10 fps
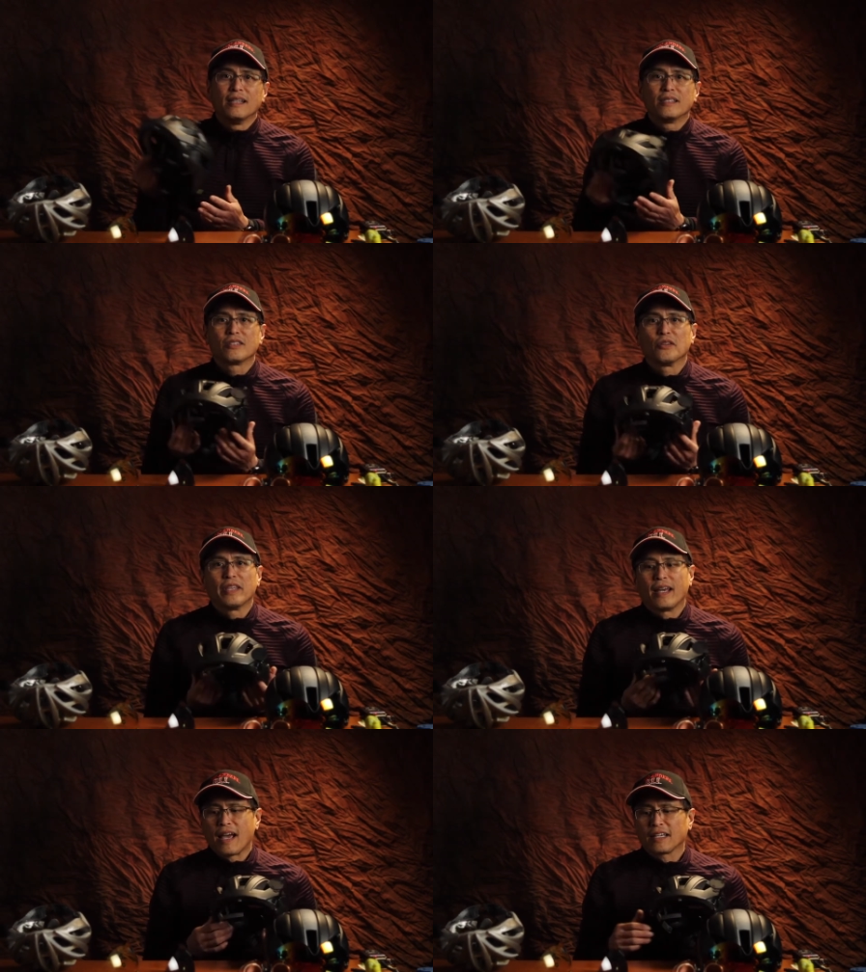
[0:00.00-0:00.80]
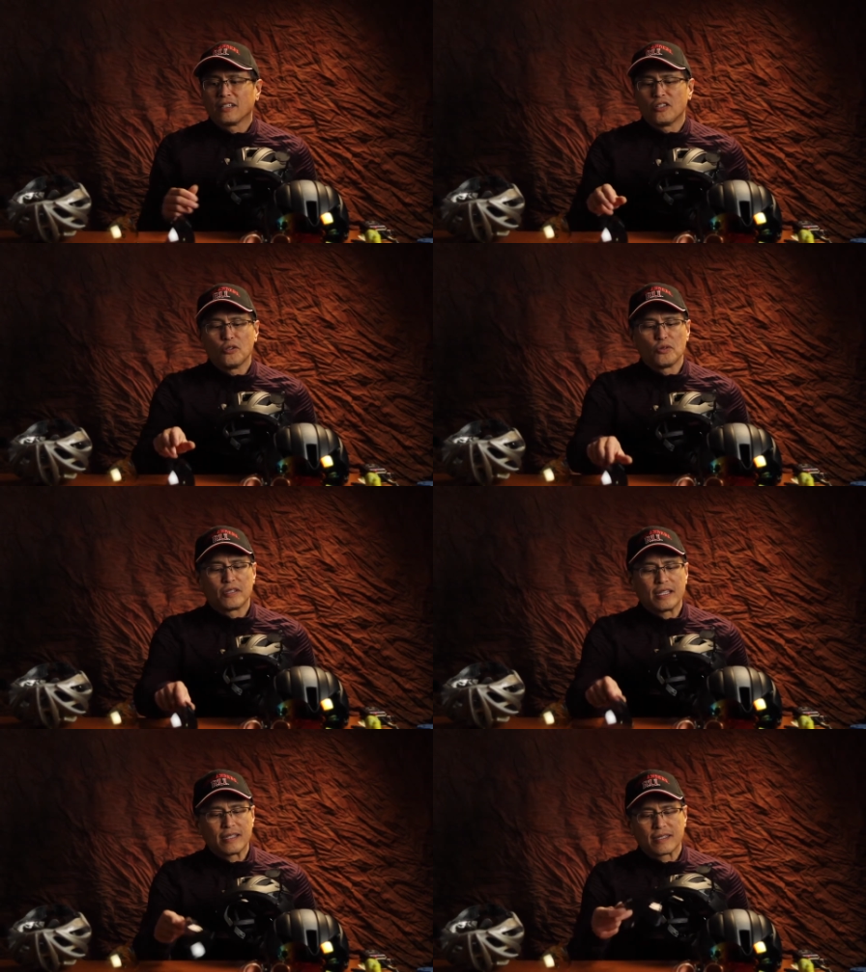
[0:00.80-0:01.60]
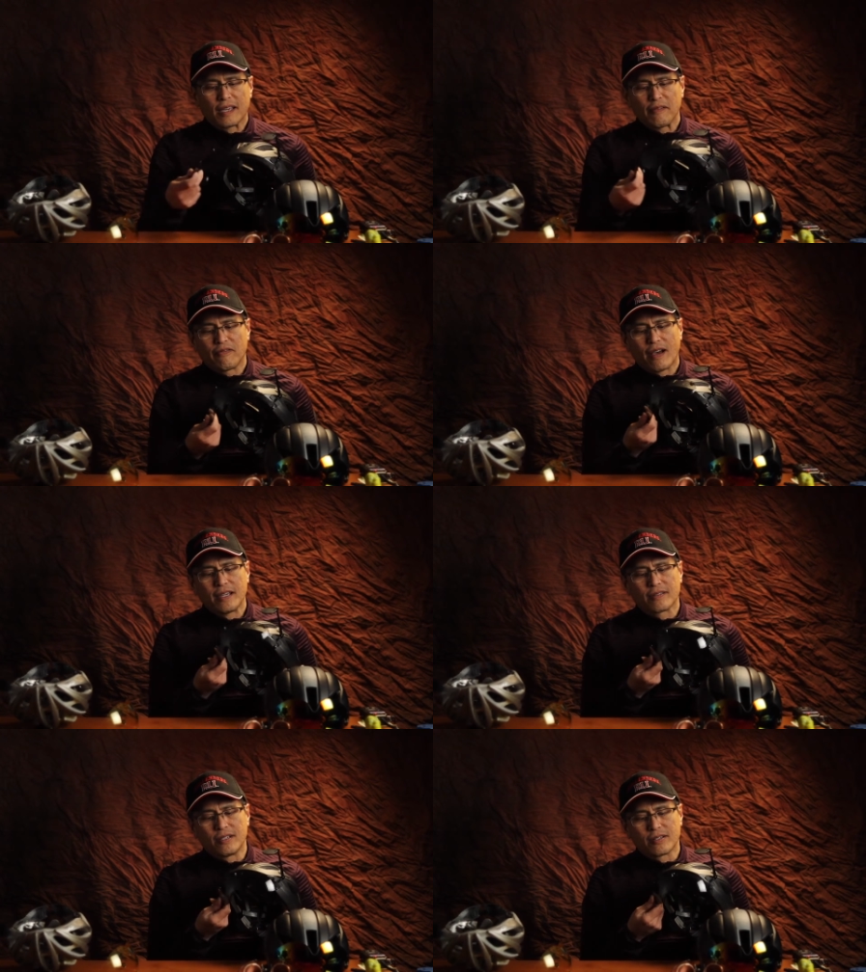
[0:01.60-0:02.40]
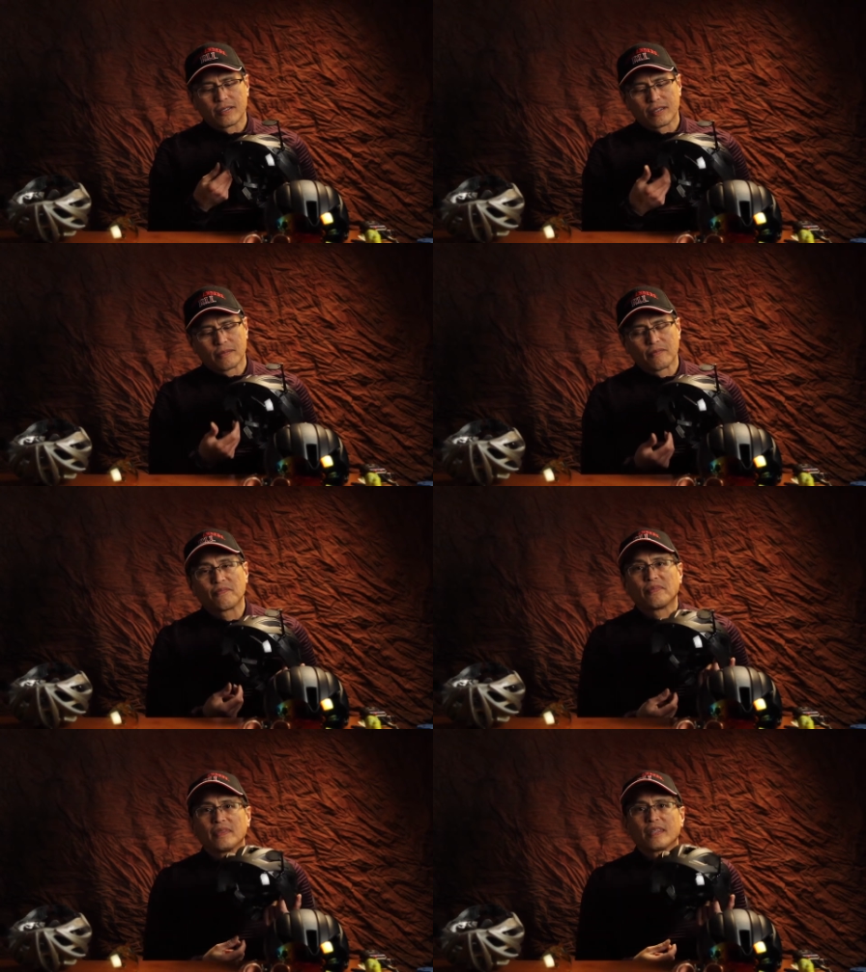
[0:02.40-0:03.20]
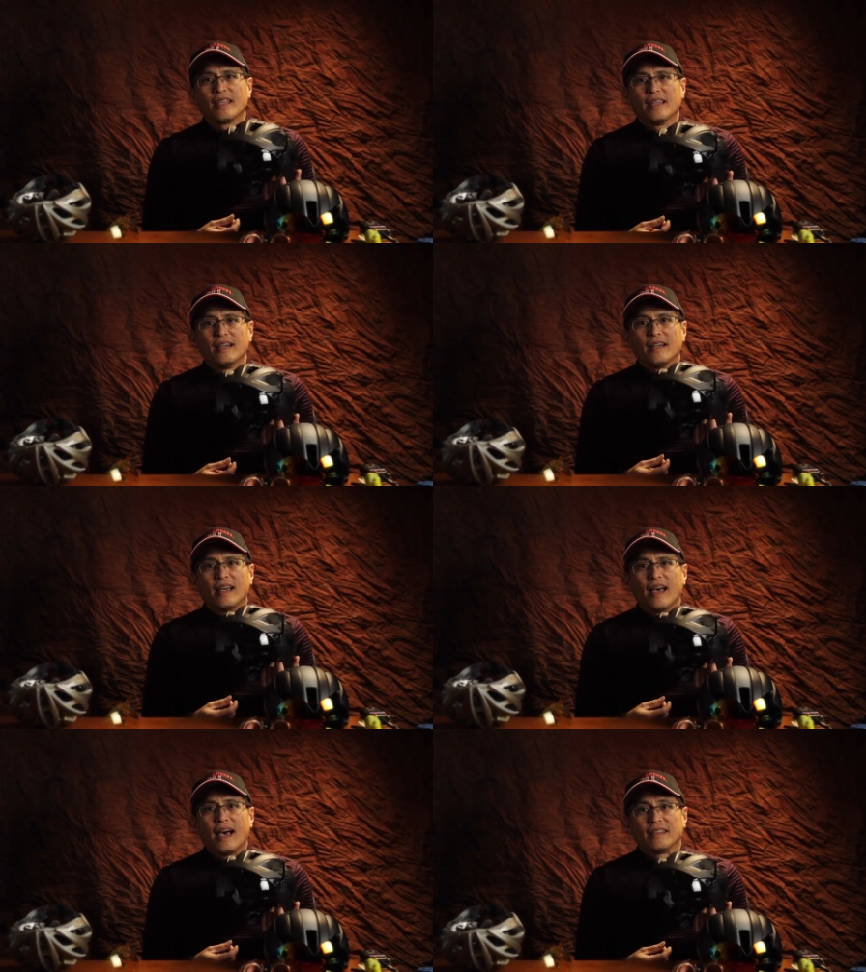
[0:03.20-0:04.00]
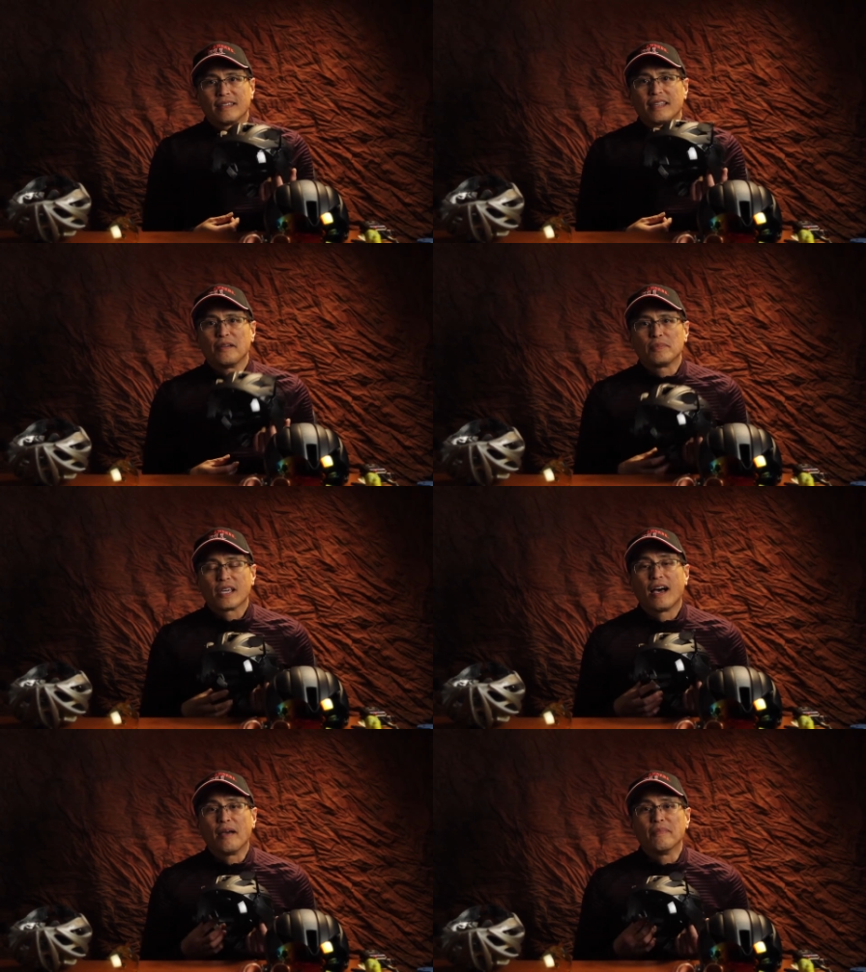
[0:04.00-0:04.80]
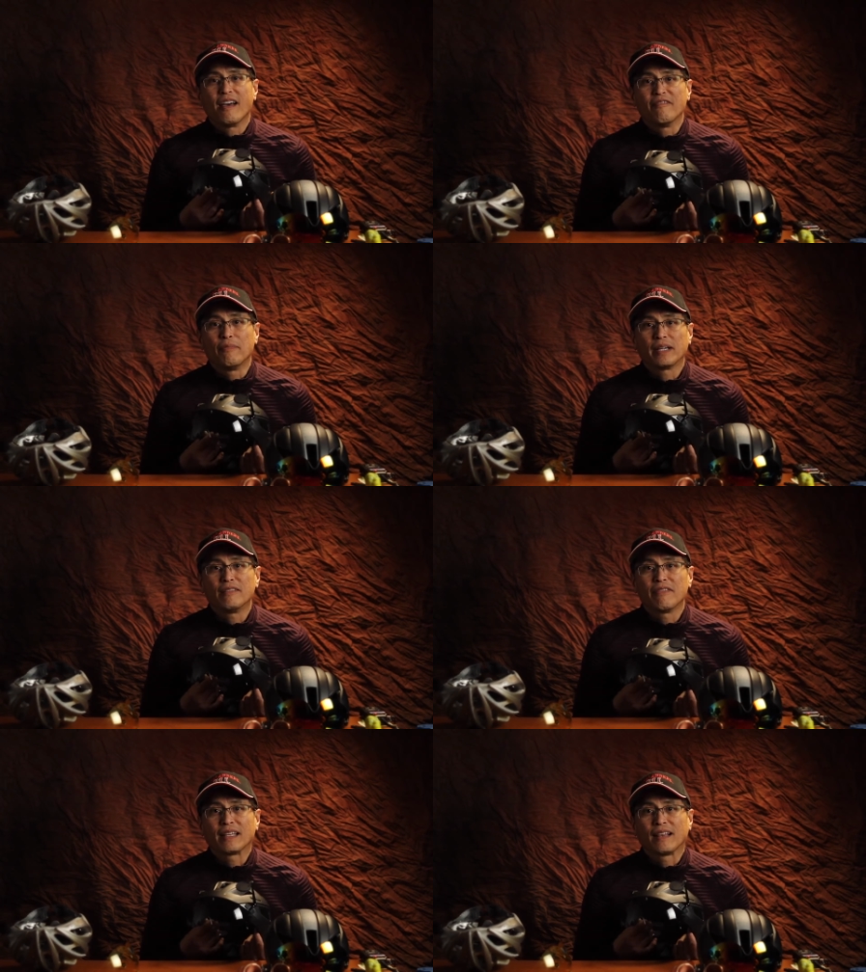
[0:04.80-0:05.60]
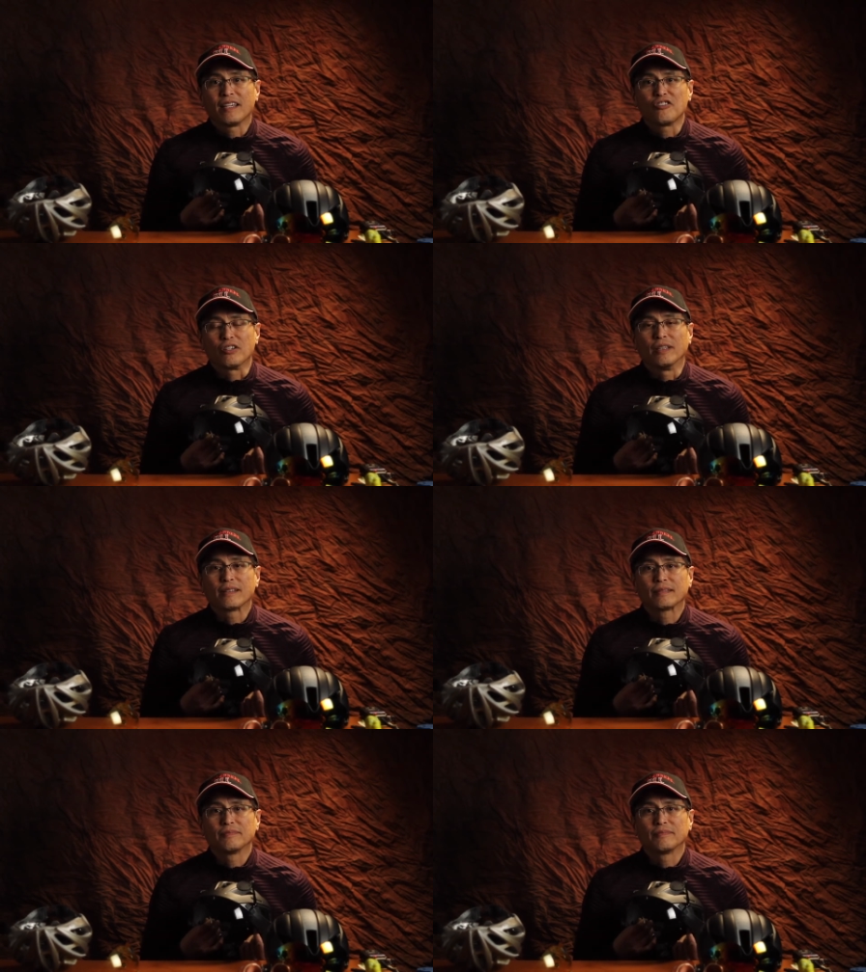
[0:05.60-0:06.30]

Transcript: so that I could use these same visors at the same time have better ventilation.